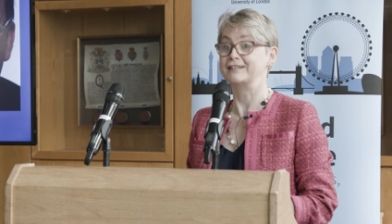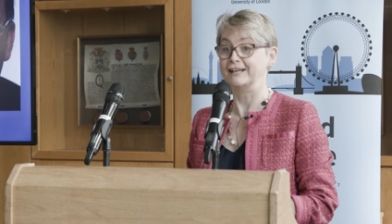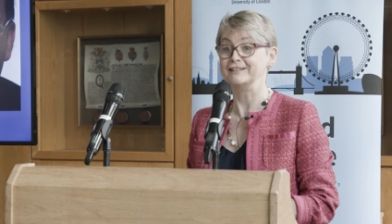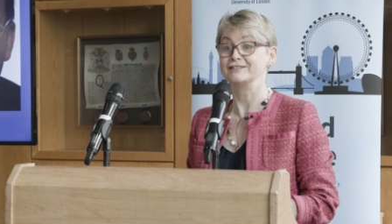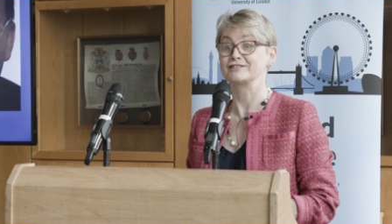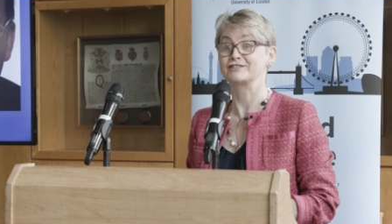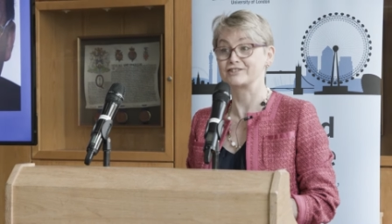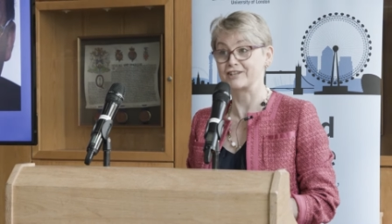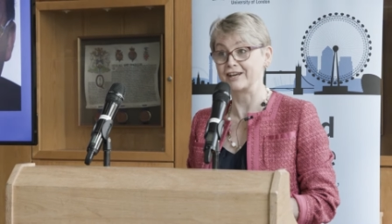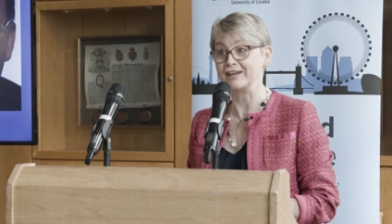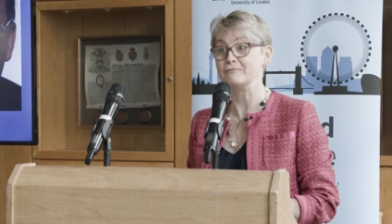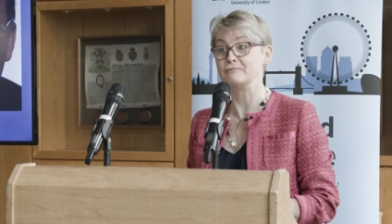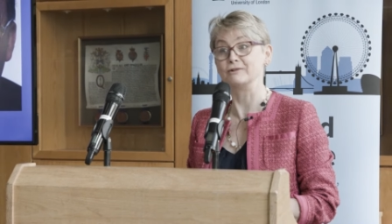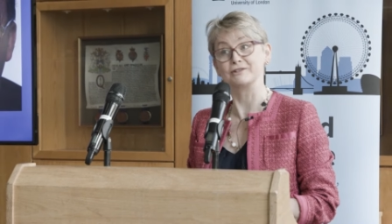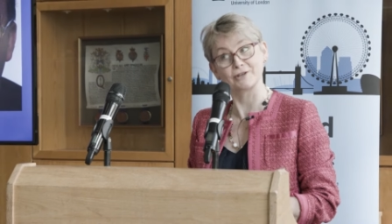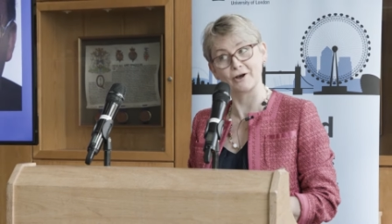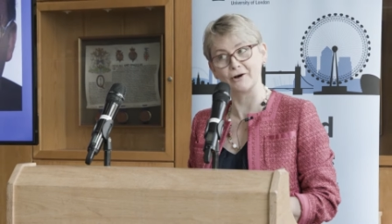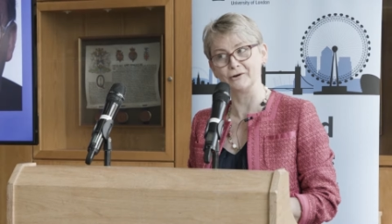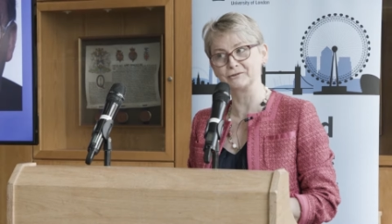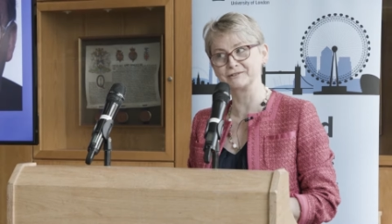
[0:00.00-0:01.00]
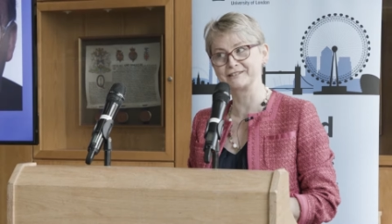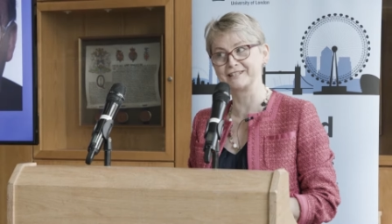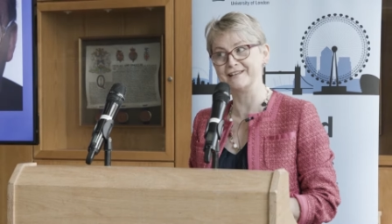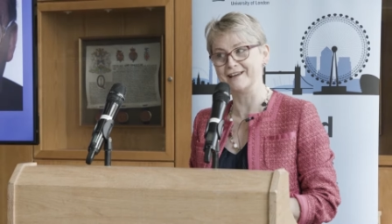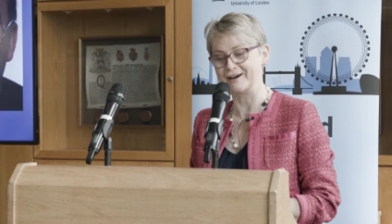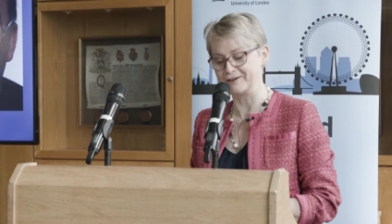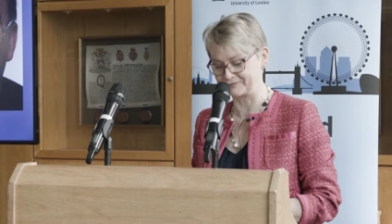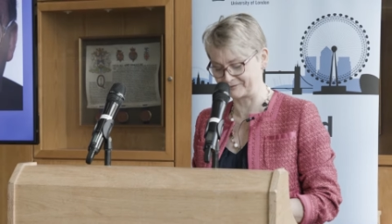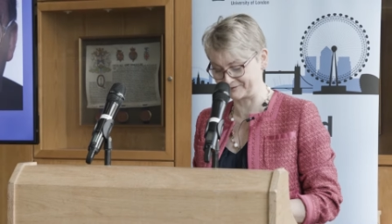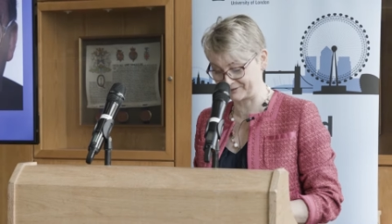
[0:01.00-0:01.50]
since she was old
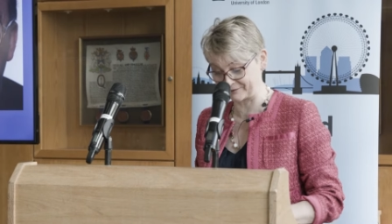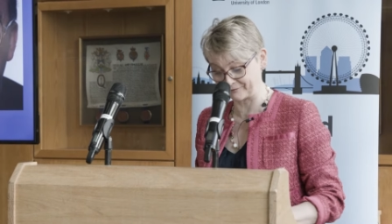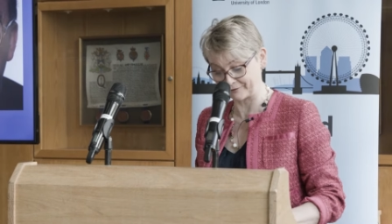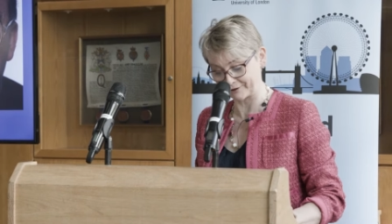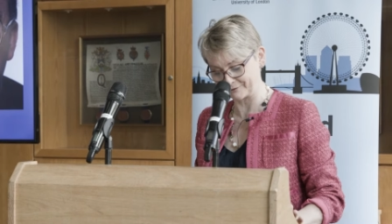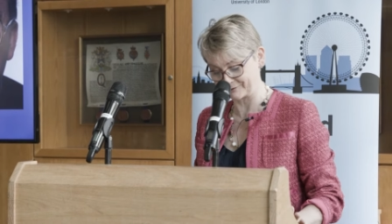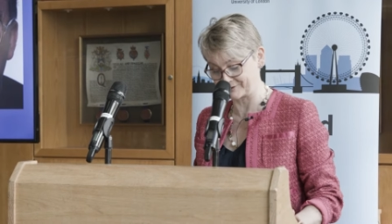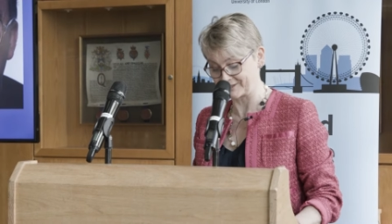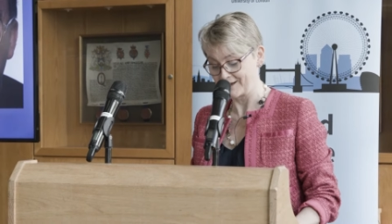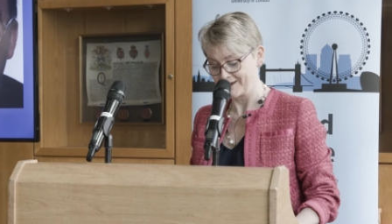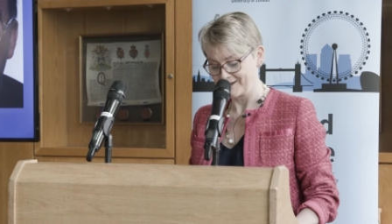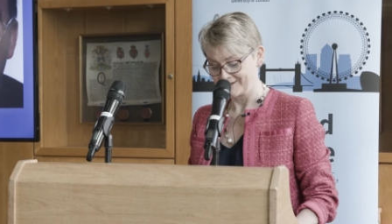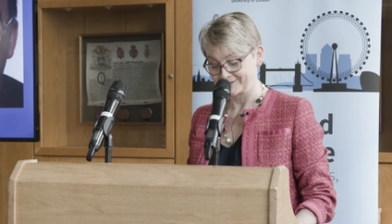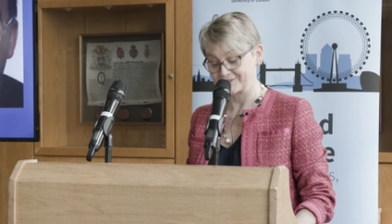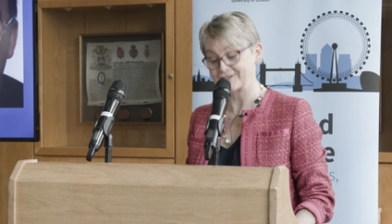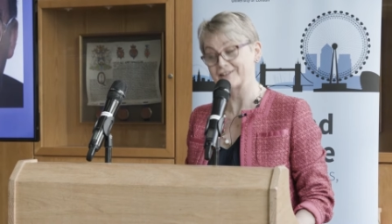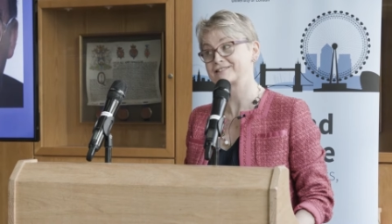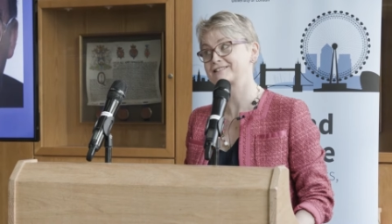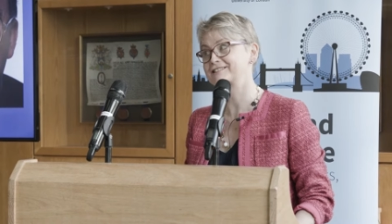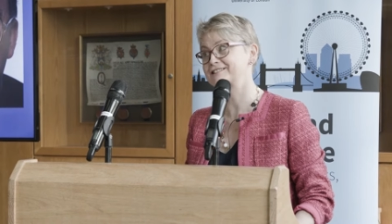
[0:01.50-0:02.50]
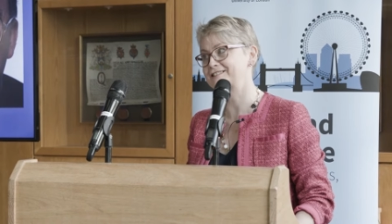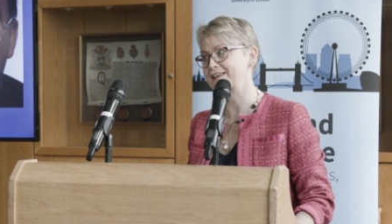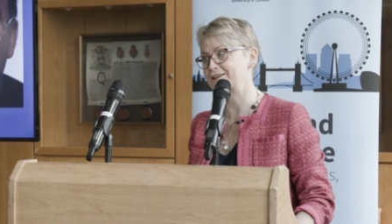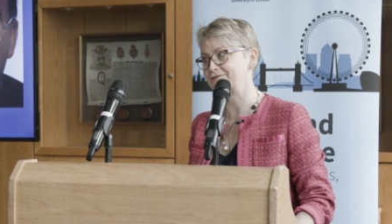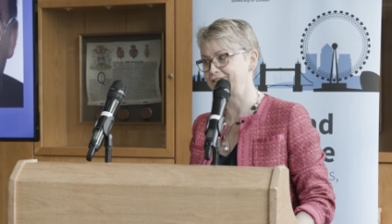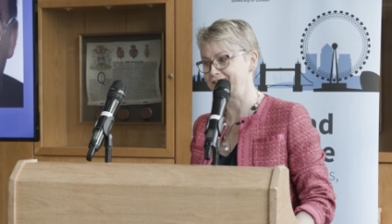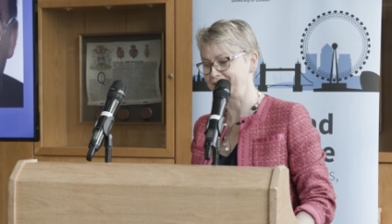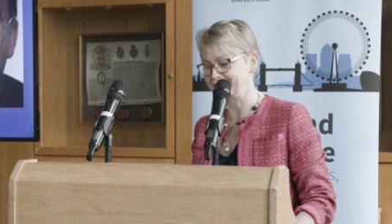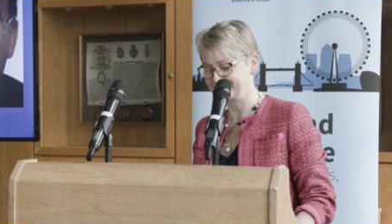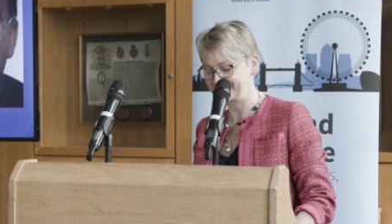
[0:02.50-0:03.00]
enough to vote just
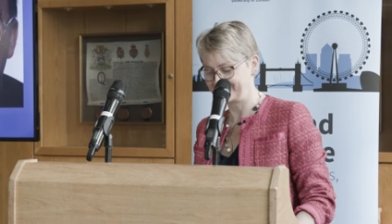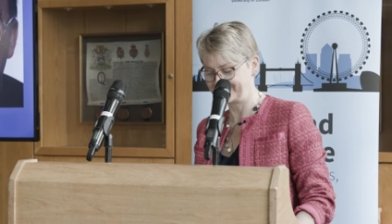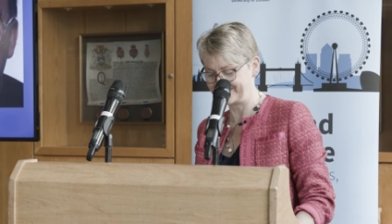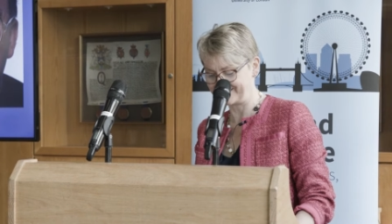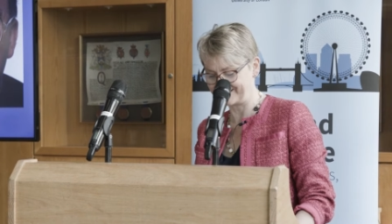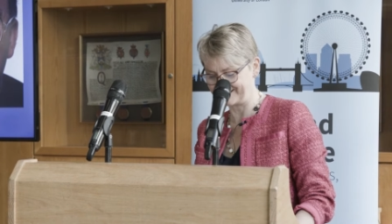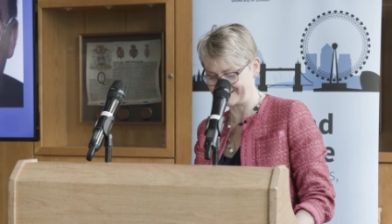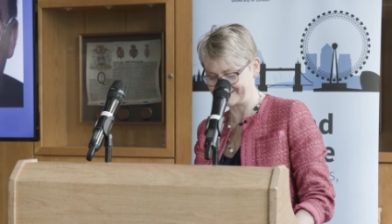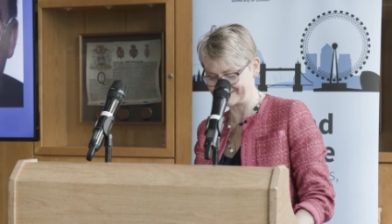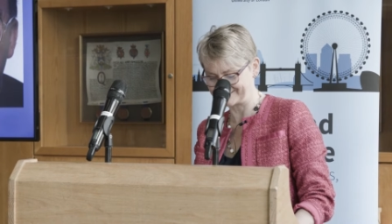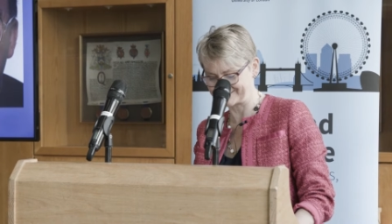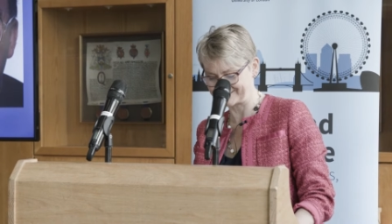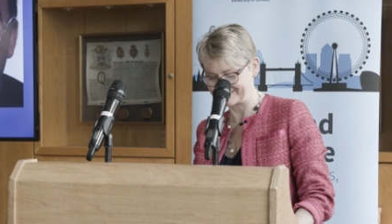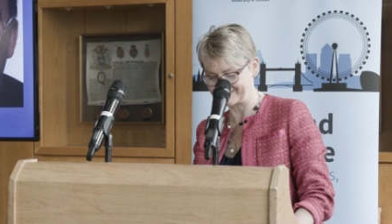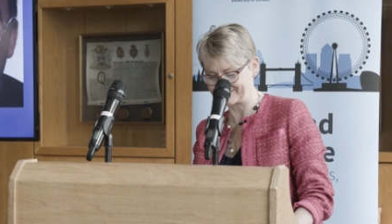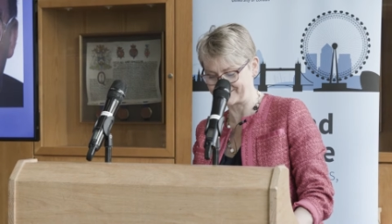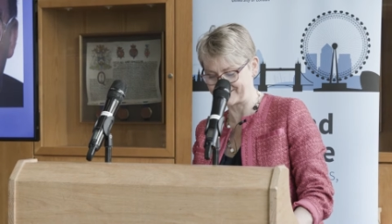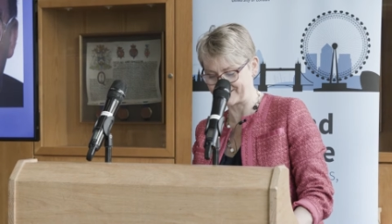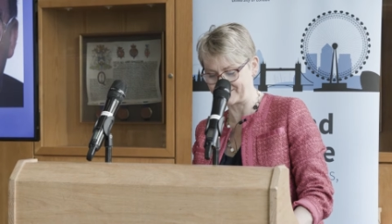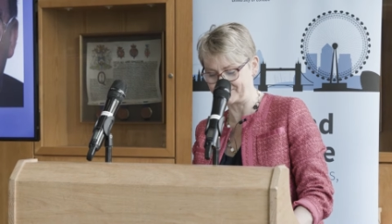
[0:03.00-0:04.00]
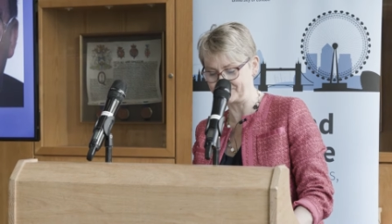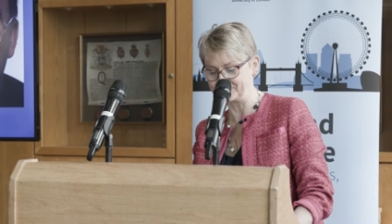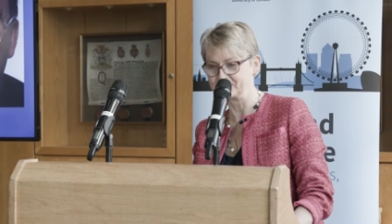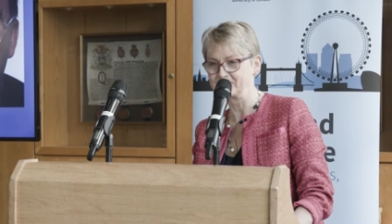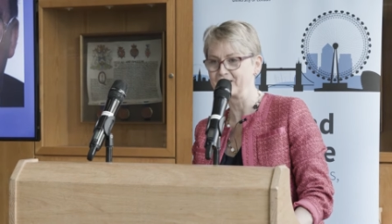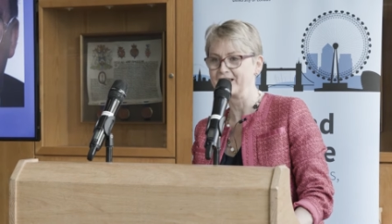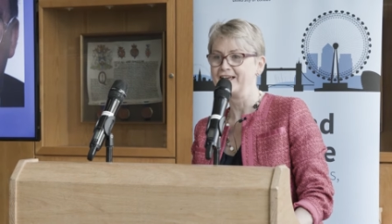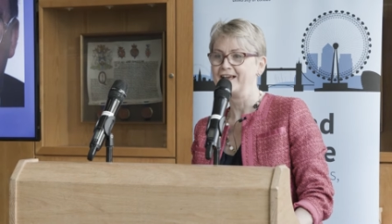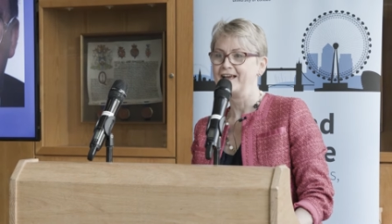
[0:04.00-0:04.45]
seven years ago.